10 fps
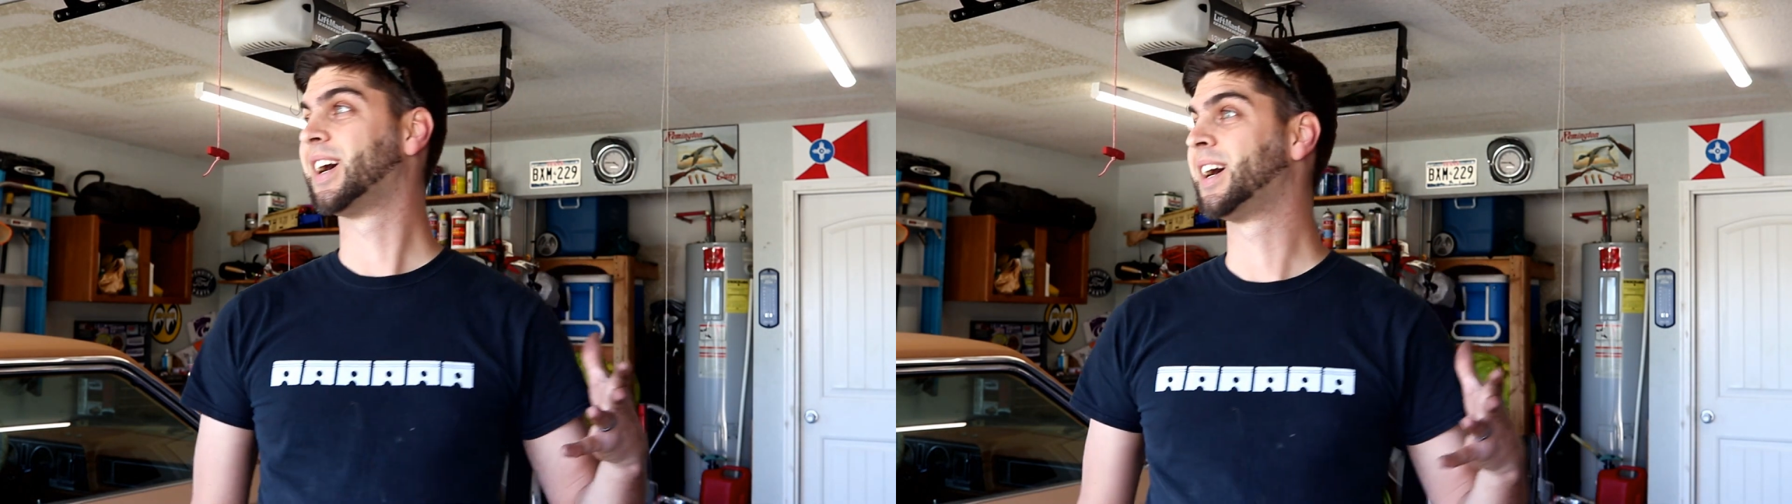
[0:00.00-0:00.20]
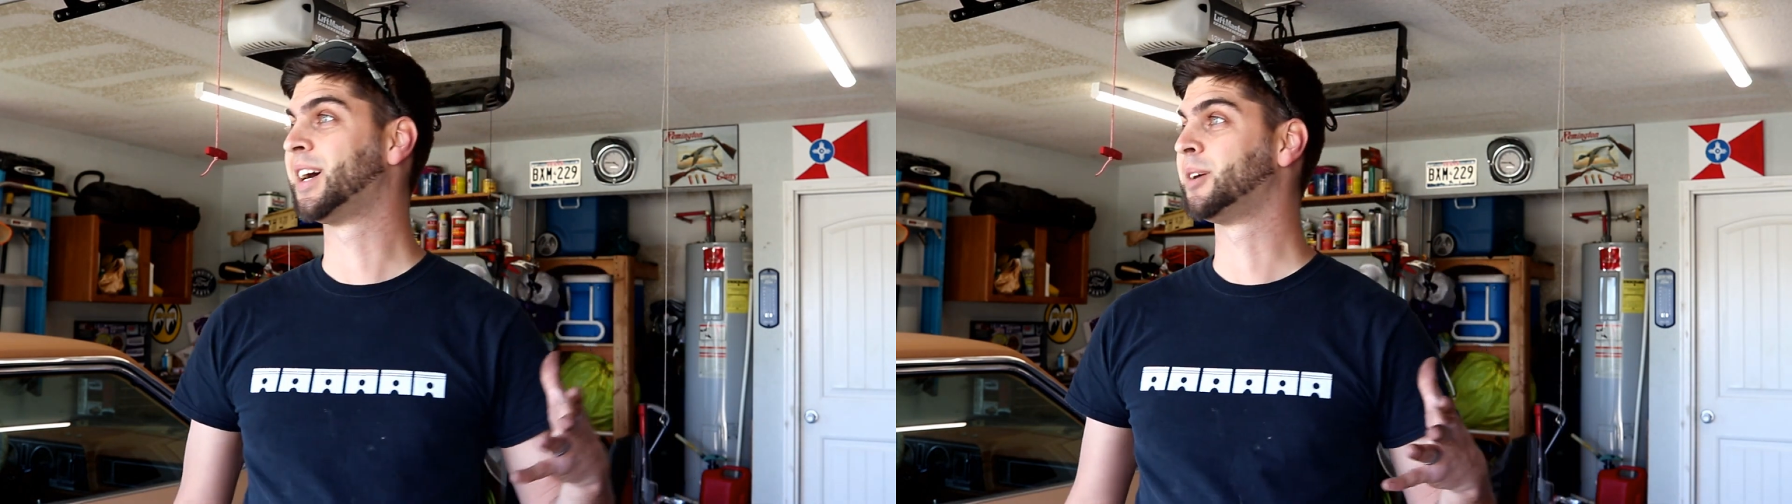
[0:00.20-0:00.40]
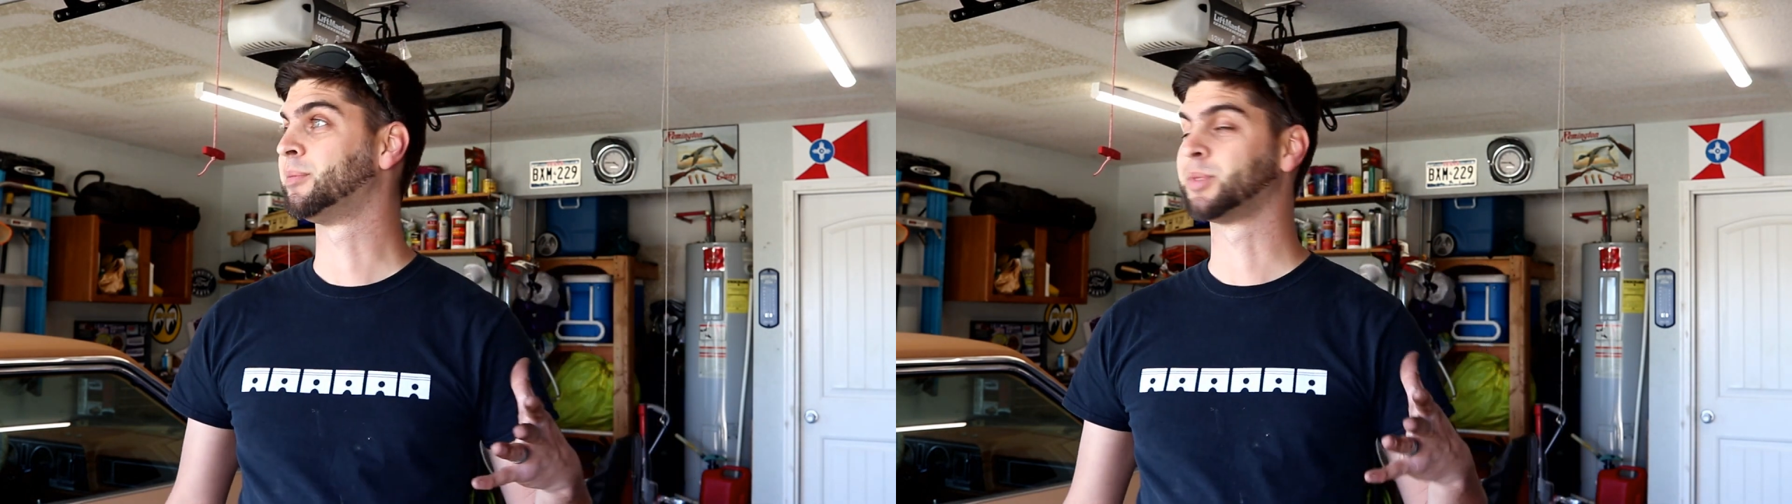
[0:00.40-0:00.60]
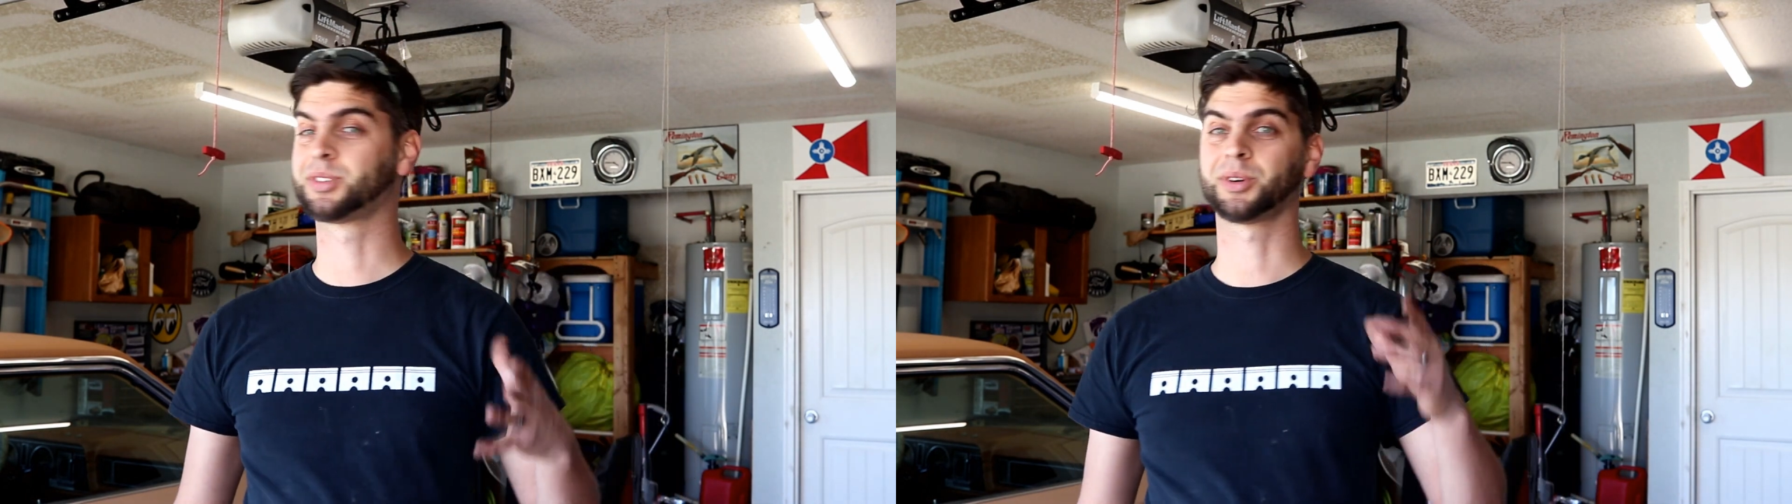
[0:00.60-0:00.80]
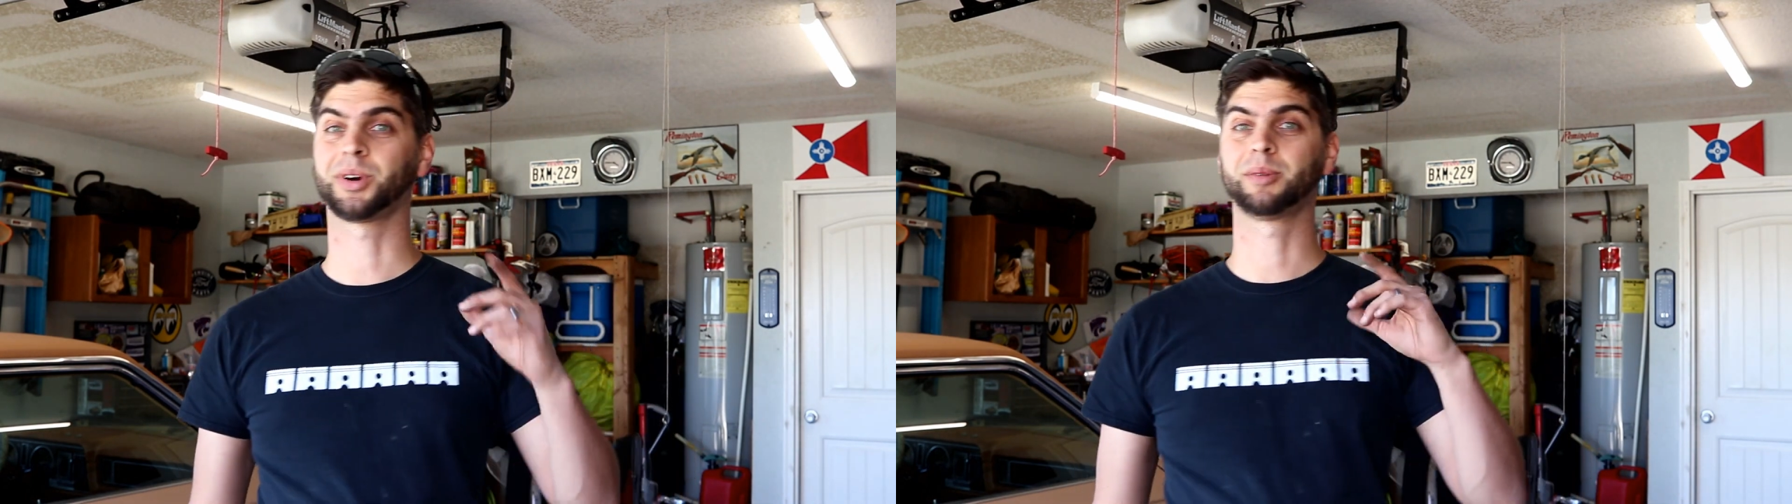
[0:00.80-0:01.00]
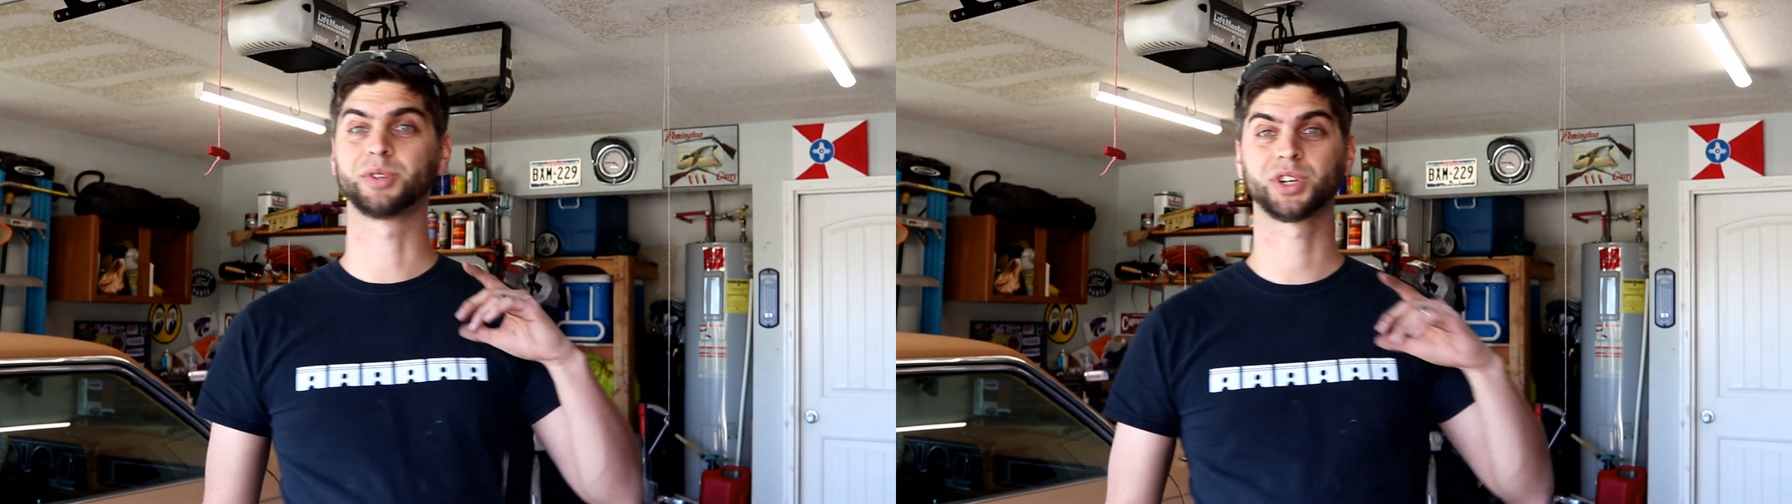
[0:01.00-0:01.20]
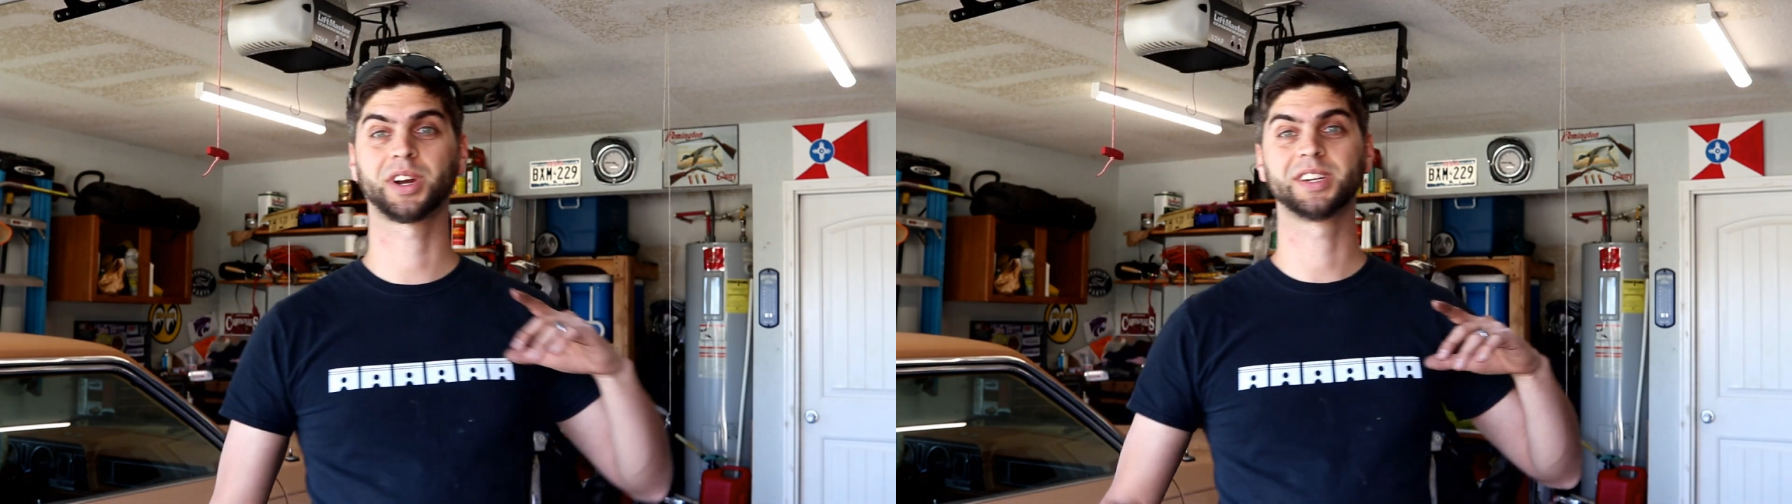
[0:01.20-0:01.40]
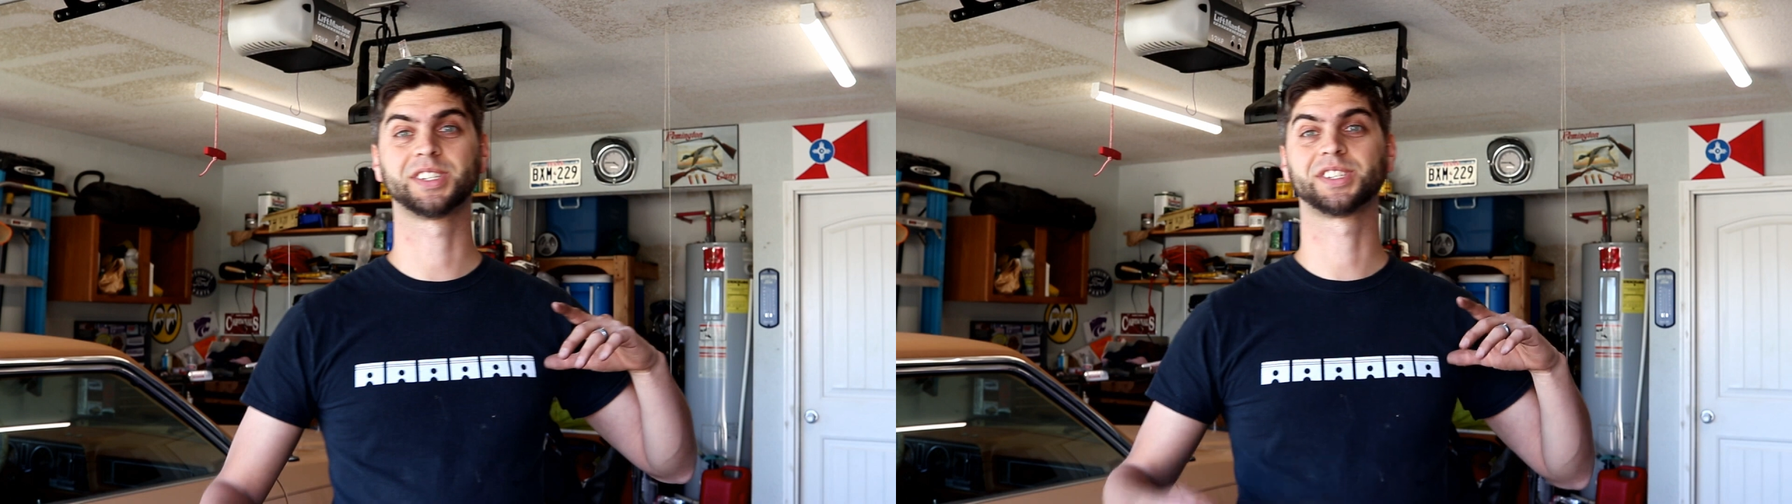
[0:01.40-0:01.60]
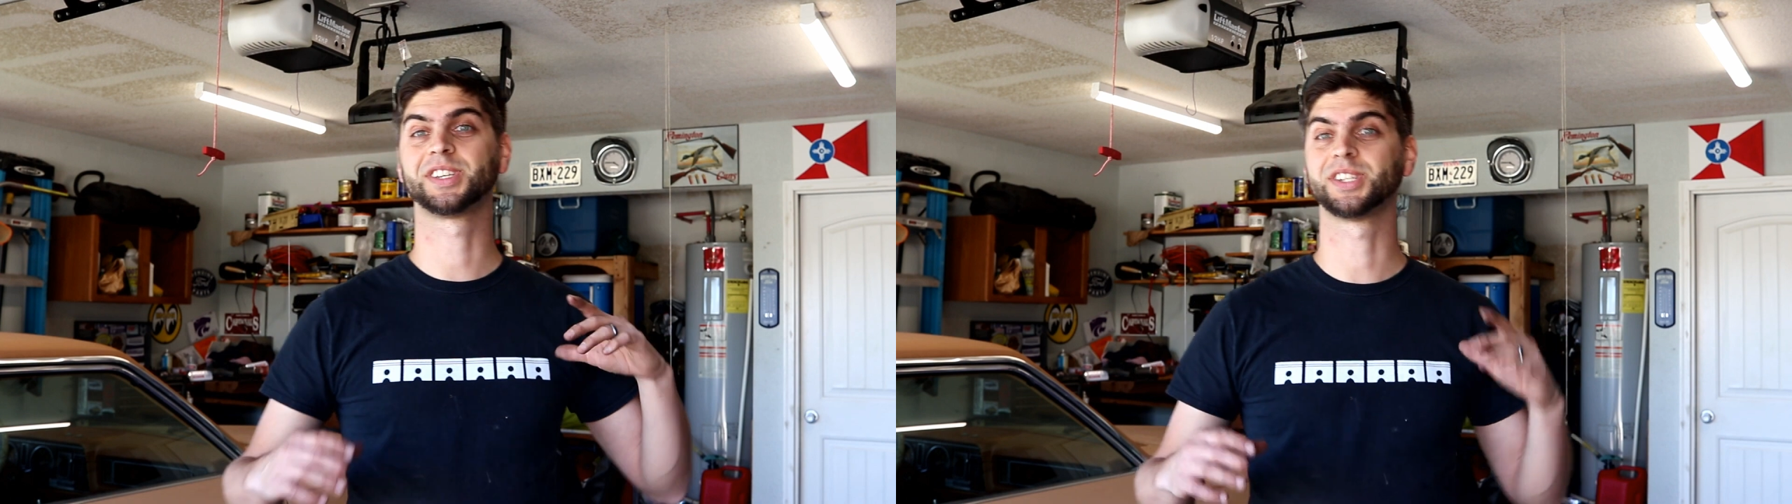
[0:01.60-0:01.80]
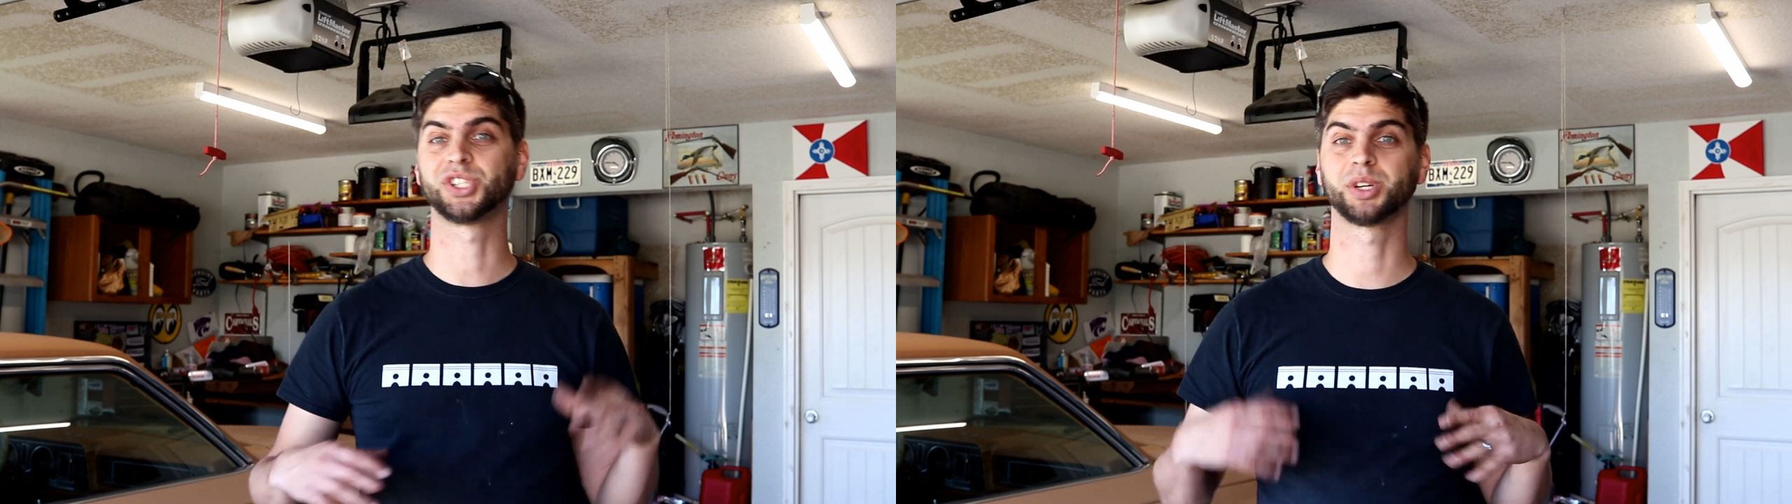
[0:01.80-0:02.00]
so I'm trying to just get a